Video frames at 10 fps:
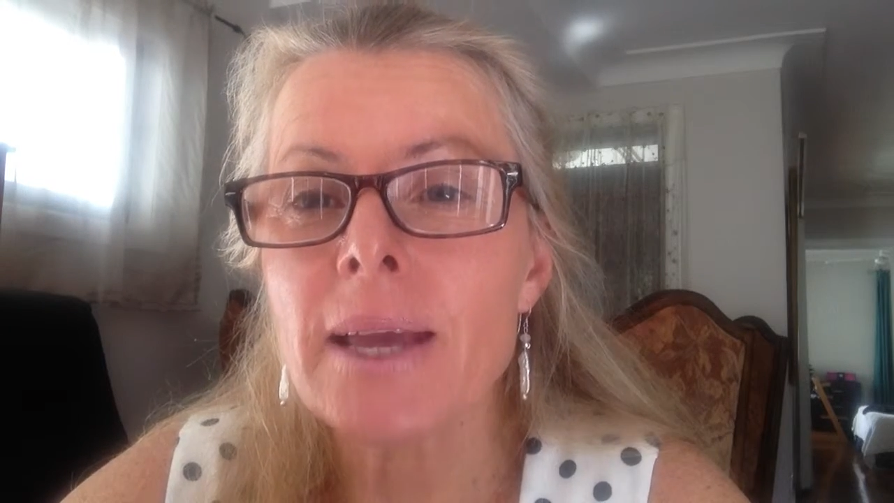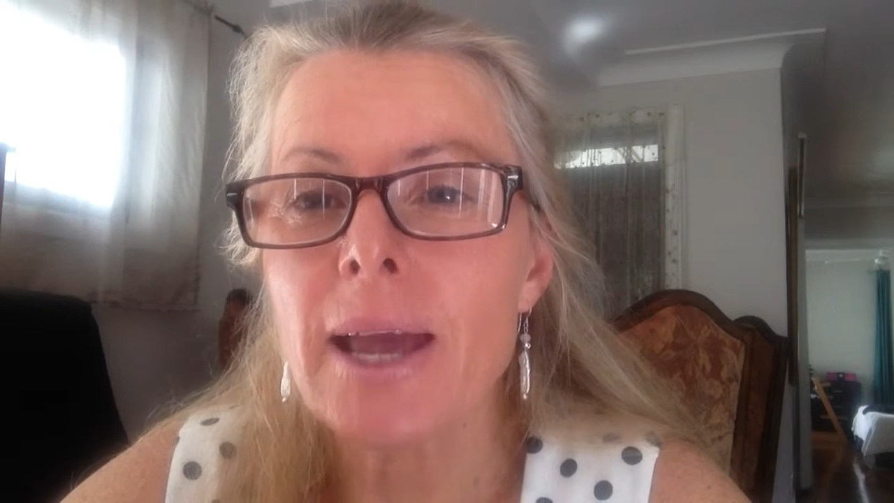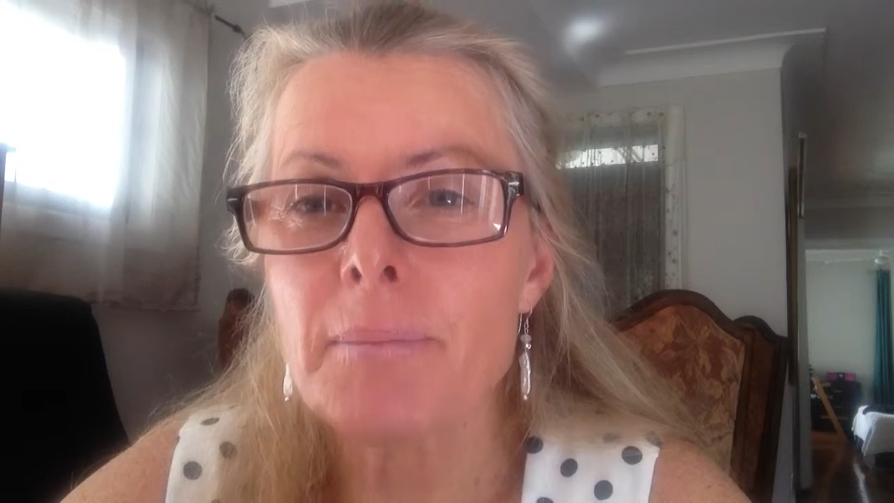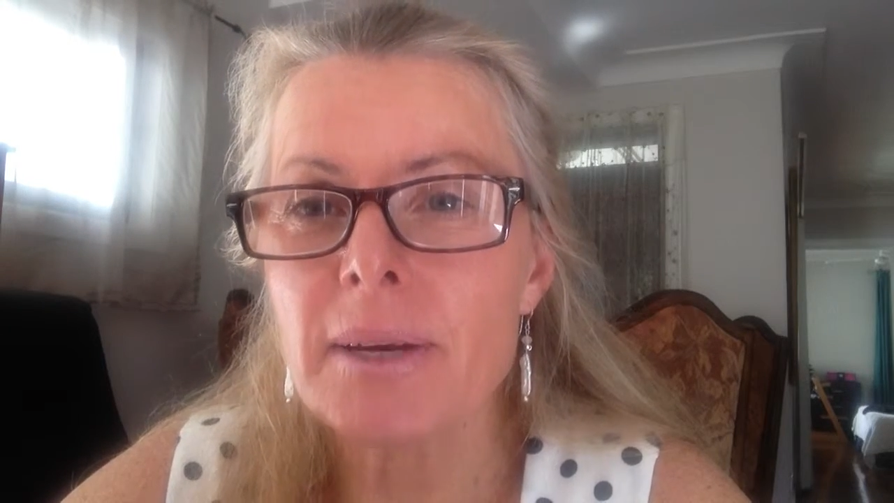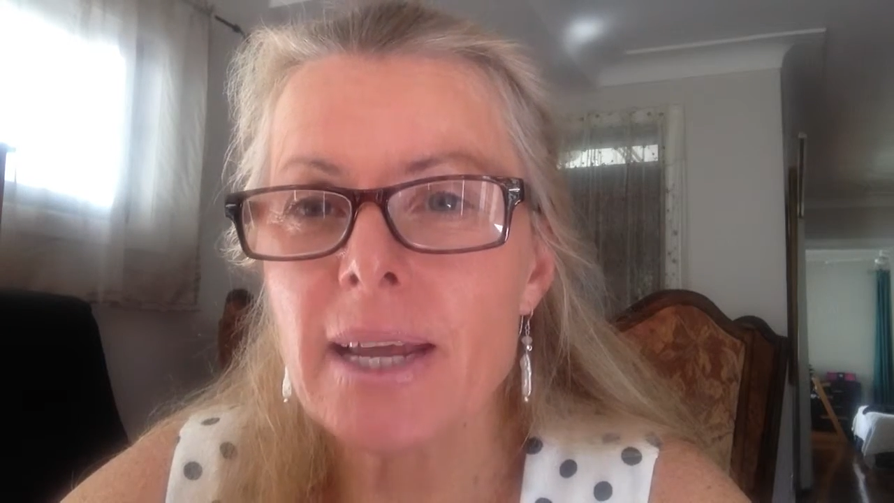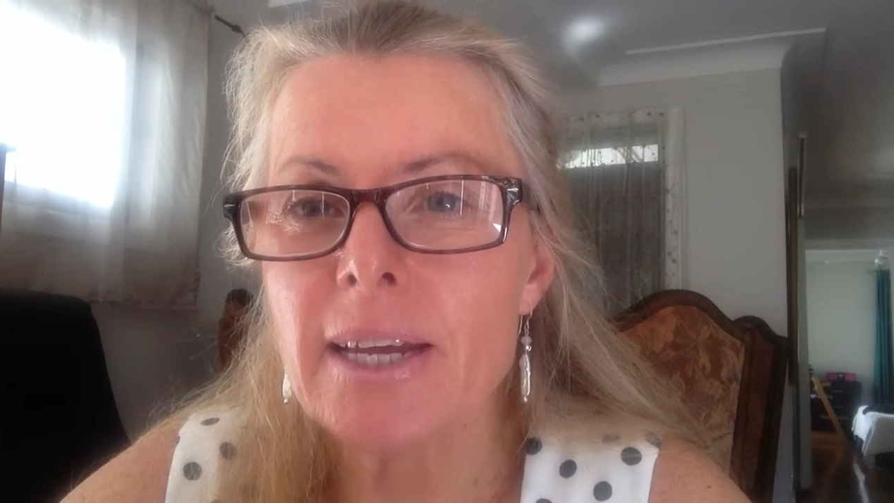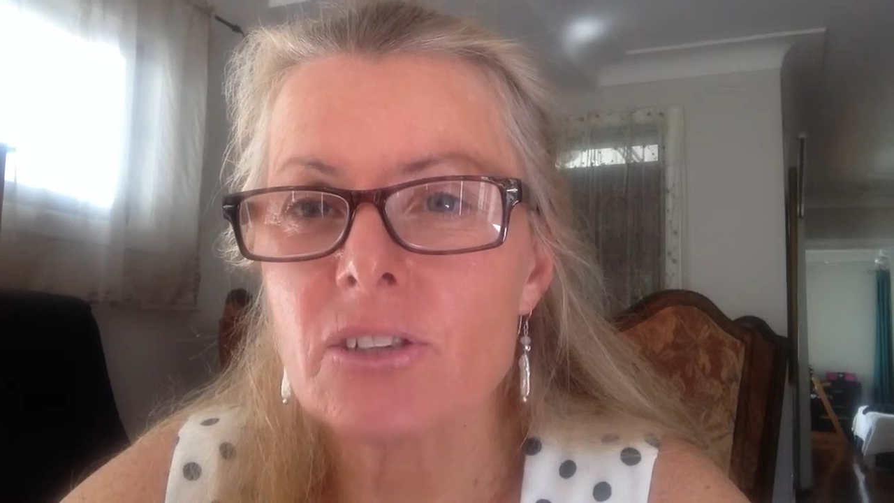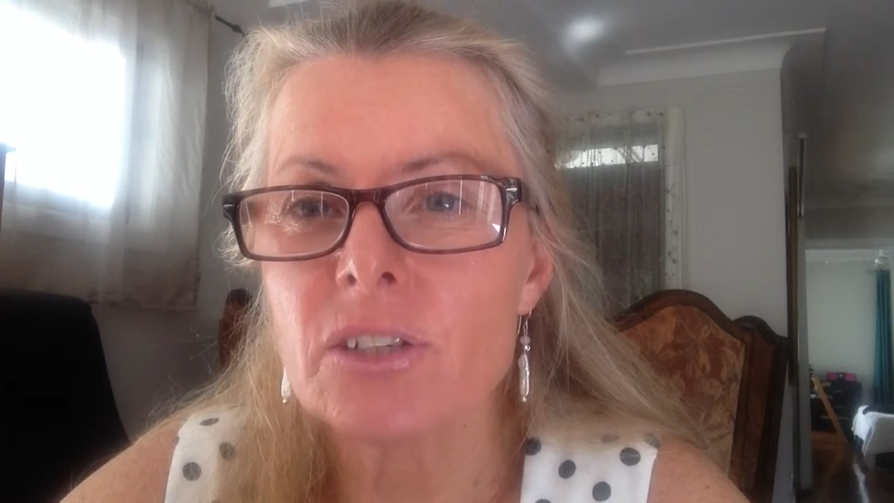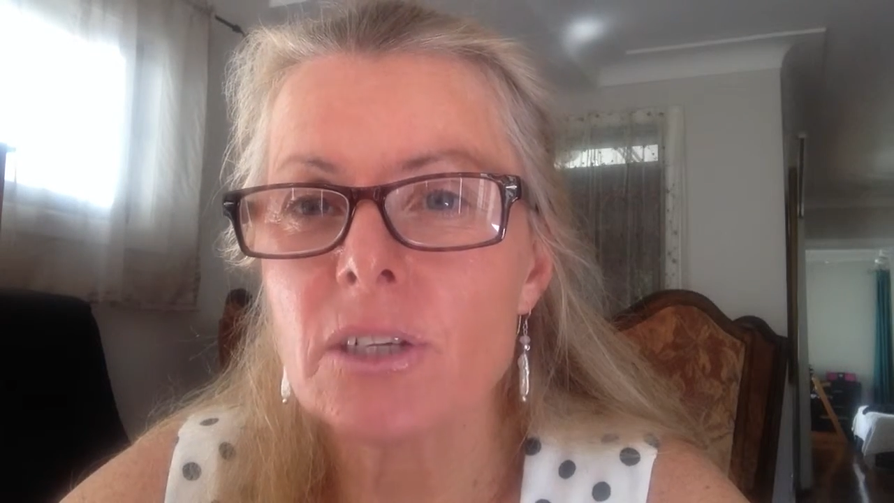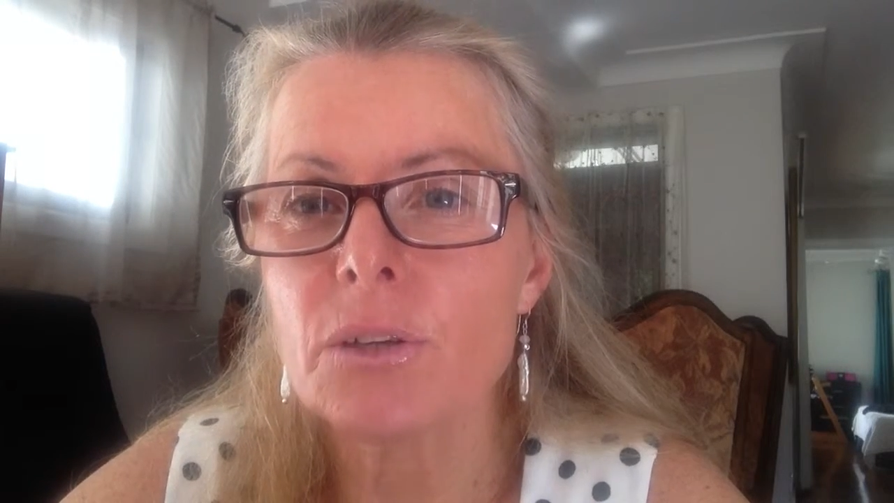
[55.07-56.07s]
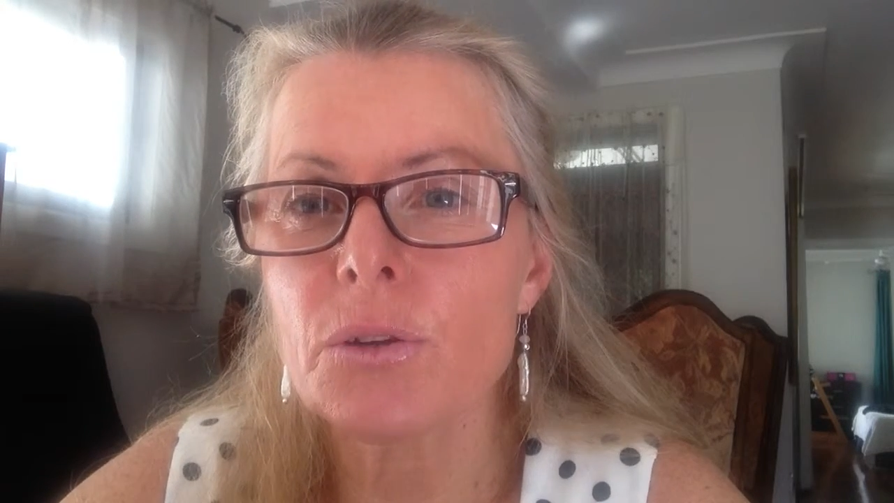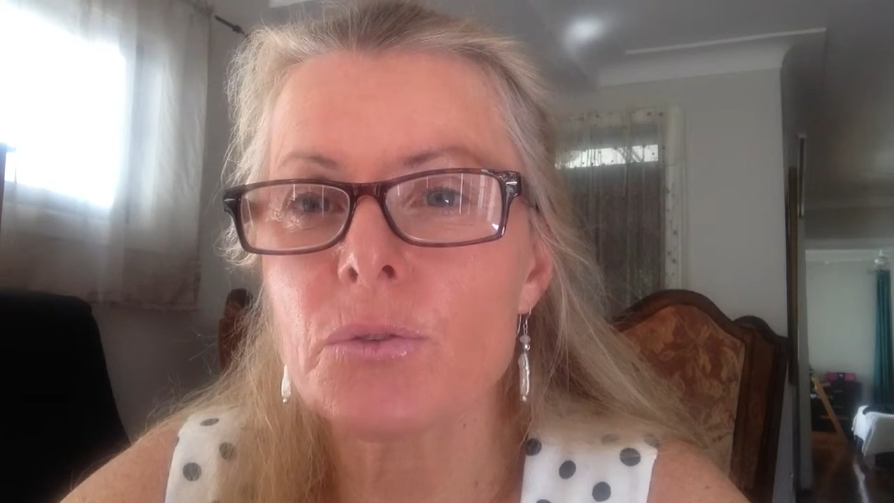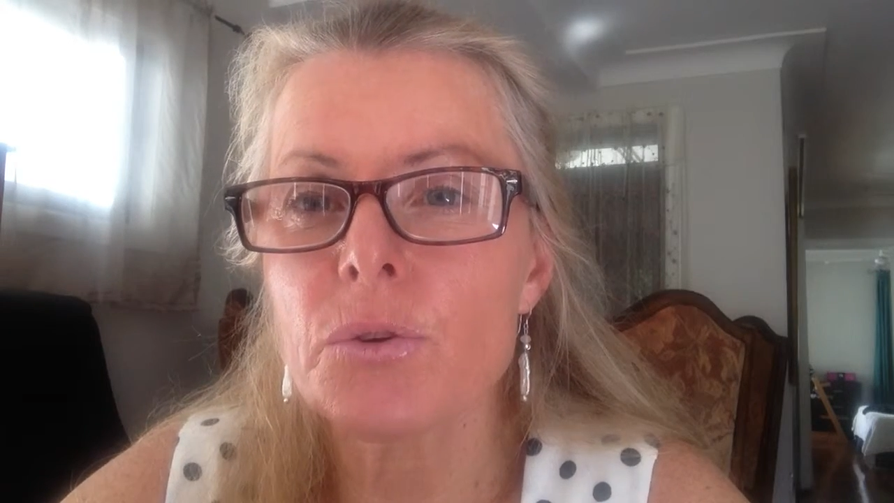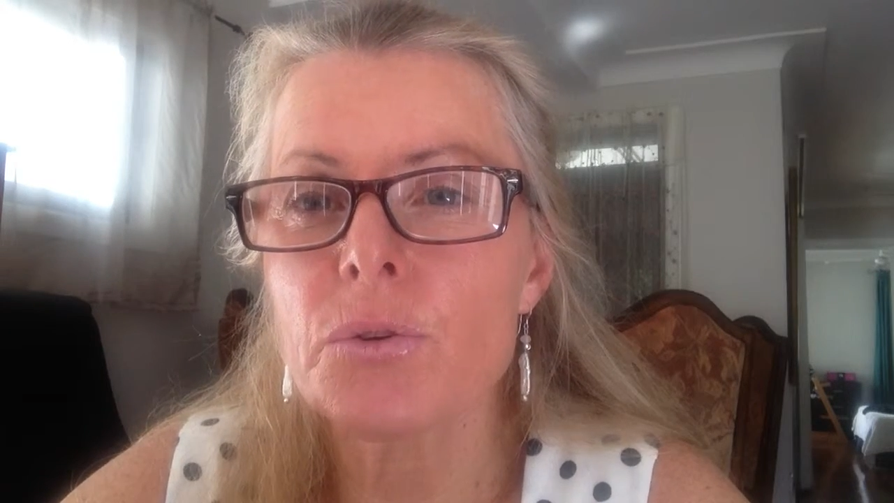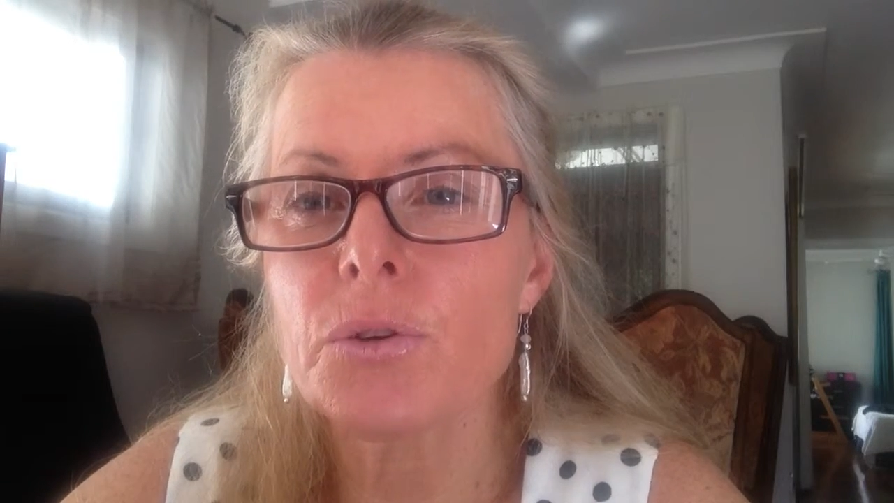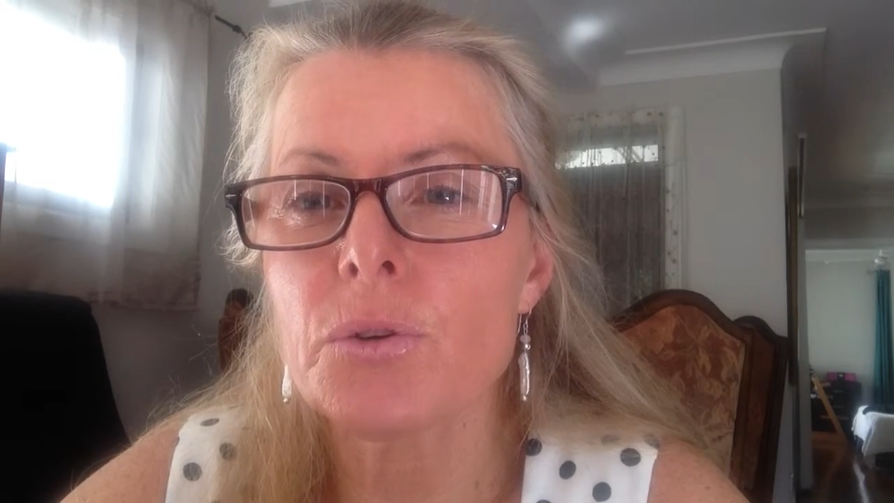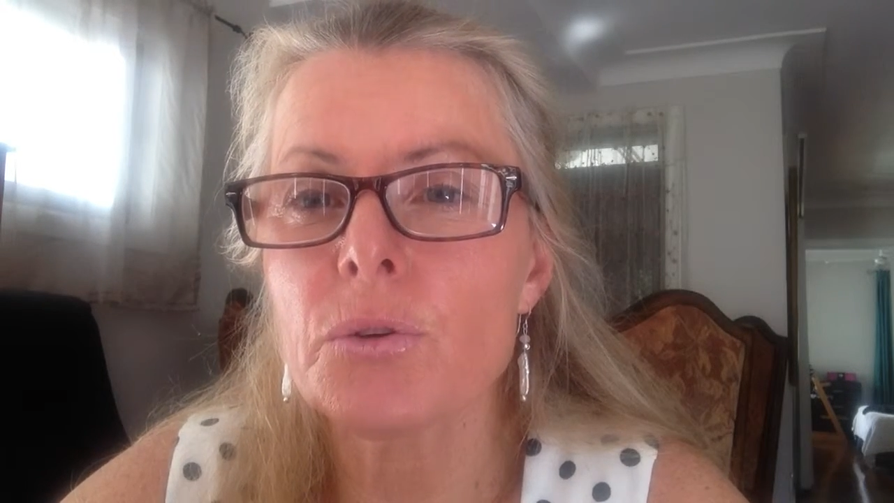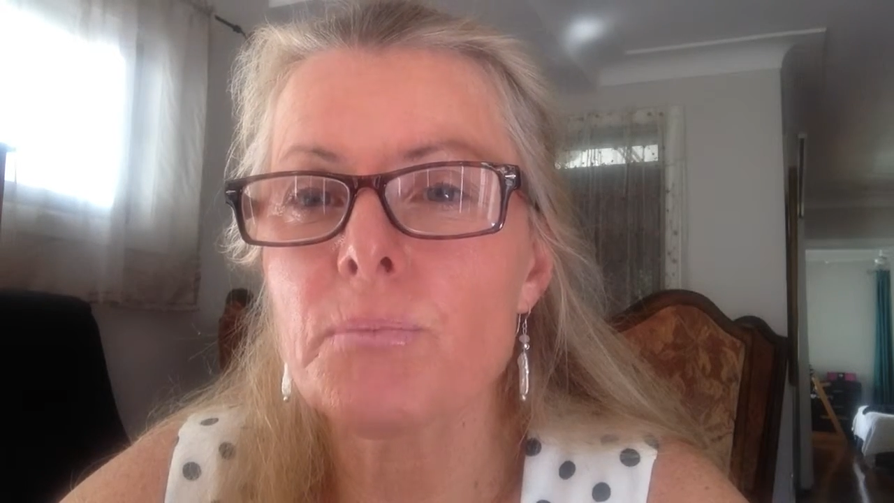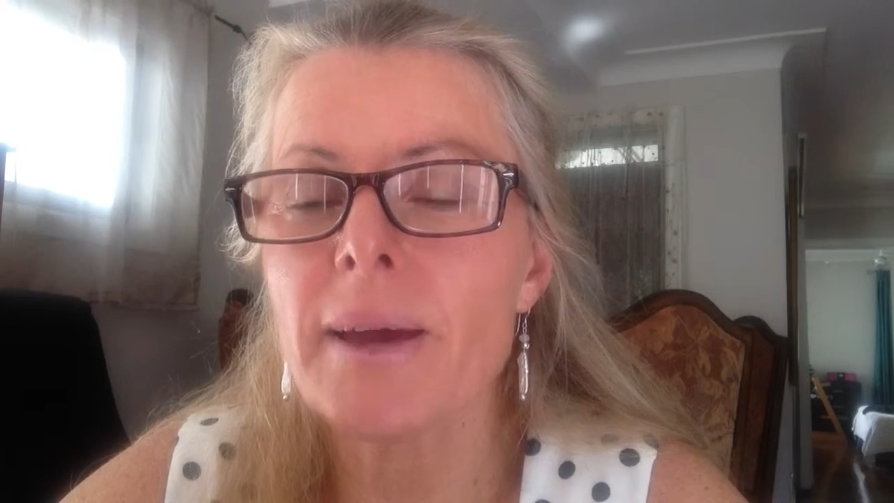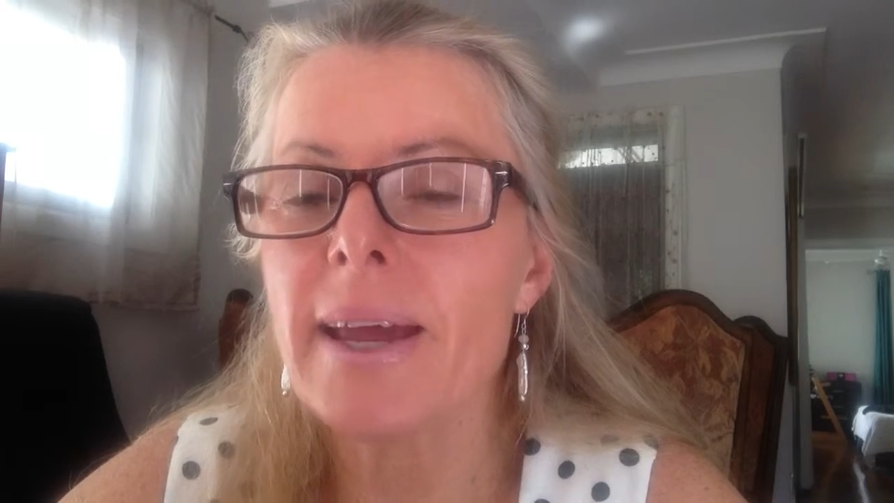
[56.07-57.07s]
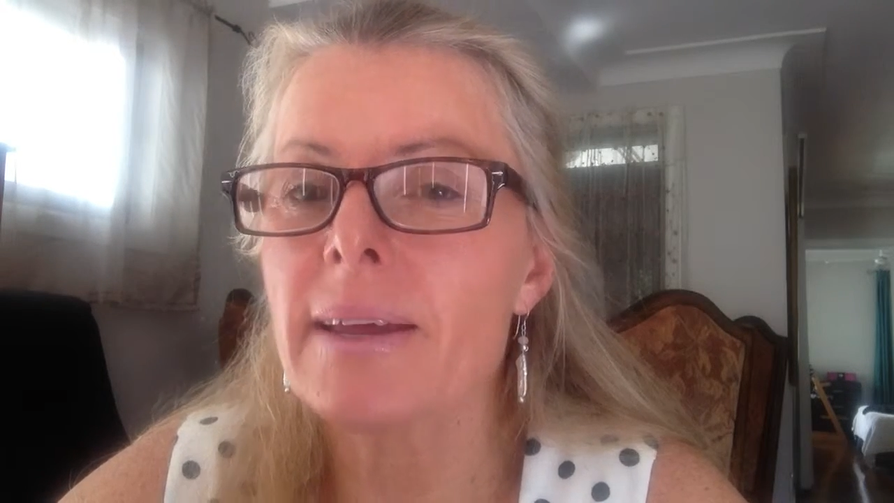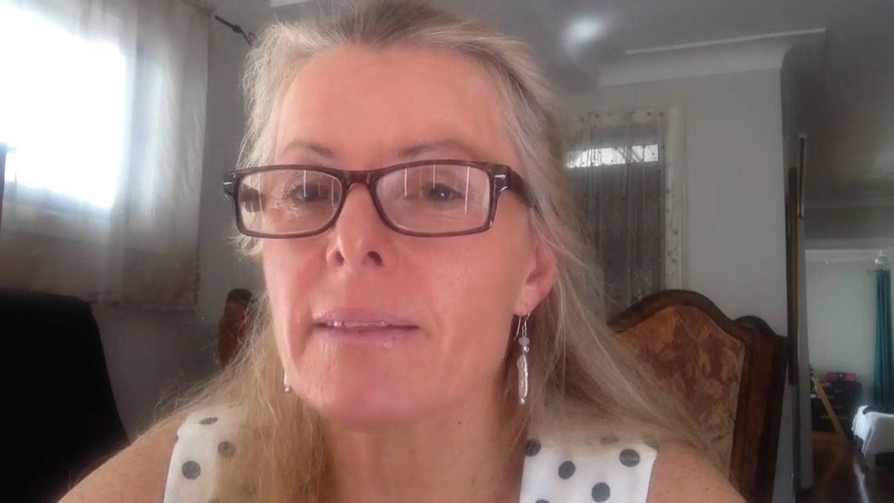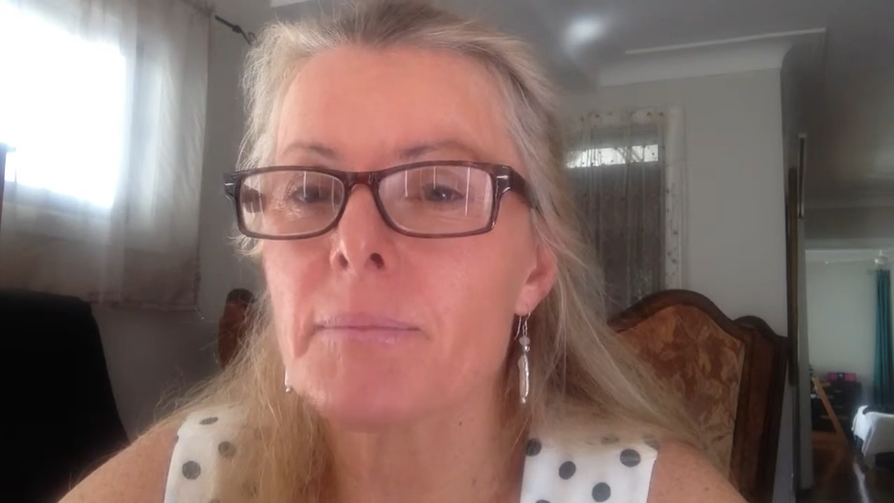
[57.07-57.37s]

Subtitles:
application in through your bank,